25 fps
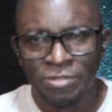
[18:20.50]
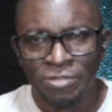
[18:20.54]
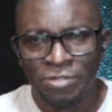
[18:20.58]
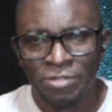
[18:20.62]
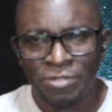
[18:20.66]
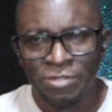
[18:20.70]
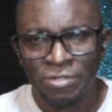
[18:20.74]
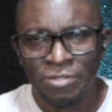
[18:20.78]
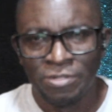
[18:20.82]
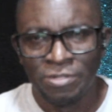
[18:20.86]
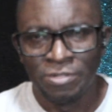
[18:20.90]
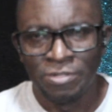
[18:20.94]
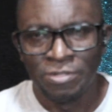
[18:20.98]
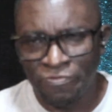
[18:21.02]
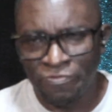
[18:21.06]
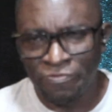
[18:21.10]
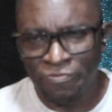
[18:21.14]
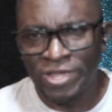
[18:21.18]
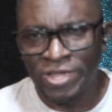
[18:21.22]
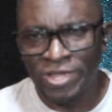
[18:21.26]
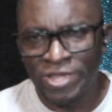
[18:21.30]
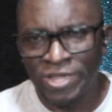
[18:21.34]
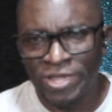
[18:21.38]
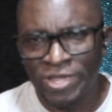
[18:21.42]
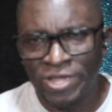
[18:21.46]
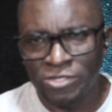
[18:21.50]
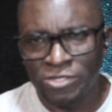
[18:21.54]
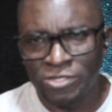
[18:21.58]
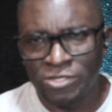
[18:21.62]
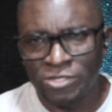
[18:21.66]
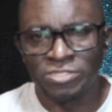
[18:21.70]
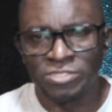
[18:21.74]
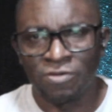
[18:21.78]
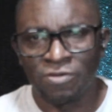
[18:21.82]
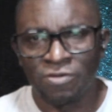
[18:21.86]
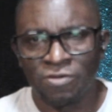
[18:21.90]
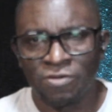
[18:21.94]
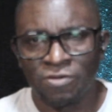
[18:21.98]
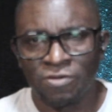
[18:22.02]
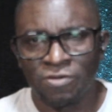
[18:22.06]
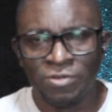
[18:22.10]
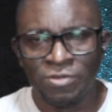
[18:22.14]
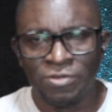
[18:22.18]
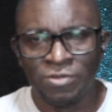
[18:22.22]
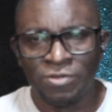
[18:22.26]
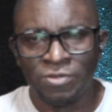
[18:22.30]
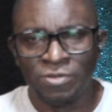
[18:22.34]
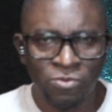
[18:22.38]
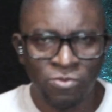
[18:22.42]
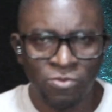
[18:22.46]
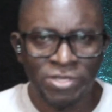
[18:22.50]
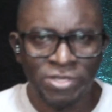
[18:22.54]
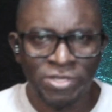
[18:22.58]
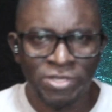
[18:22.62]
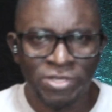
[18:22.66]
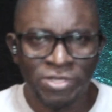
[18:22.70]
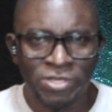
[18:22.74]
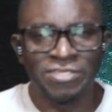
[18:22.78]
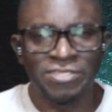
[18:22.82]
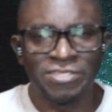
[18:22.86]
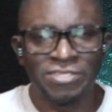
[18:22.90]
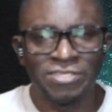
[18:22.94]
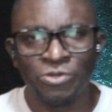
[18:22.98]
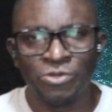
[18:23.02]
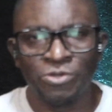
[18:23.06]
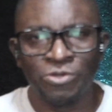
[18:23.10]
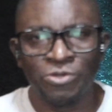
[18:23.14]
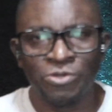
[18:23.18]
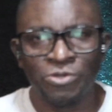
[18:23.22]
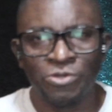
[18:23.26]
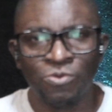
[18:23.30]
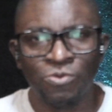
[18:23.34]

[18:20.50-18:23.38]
Reflect on yourself. Look inside you.